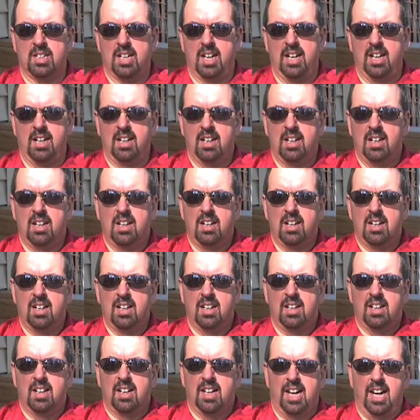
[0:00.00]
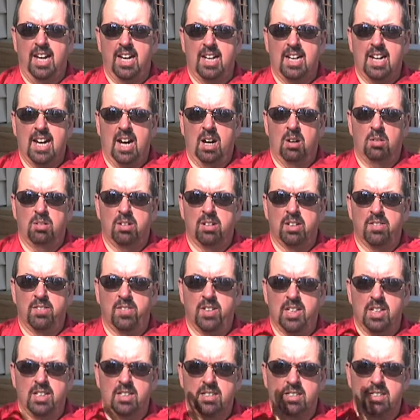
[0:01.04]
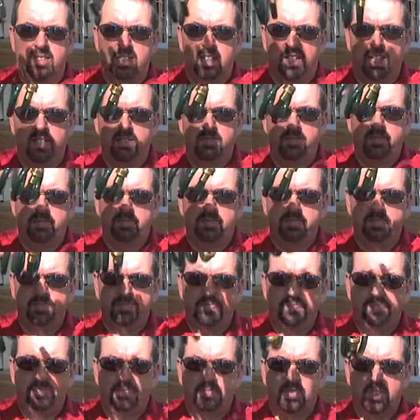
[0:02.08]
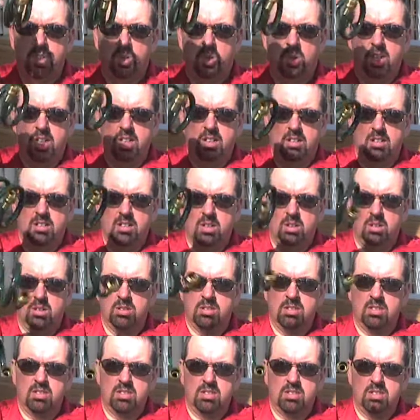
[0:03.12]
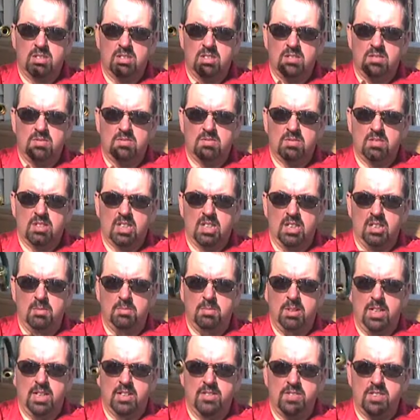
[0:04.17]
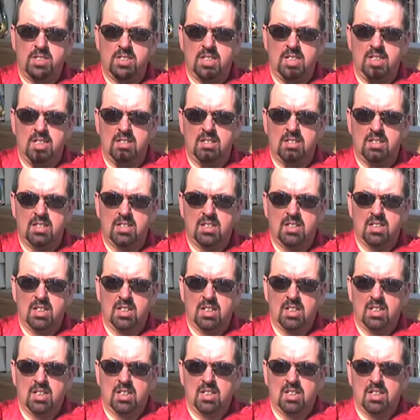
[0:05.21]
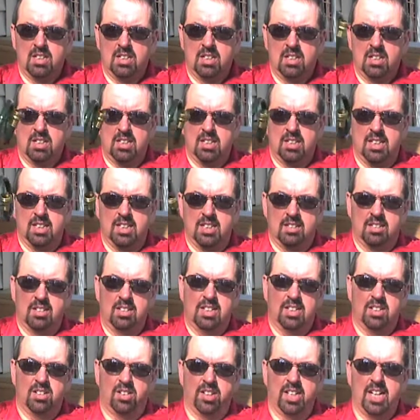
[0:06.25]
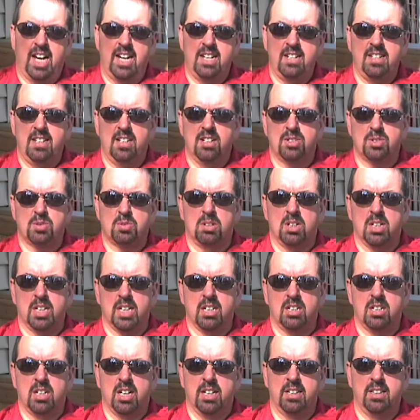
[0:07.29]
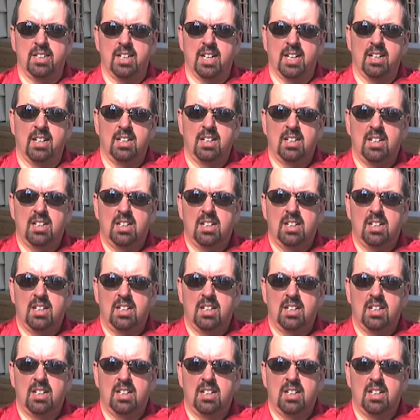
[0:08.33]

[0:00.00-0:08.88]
and I got one of these coiled hoses that you may have seen. And you know, the idea is really good, that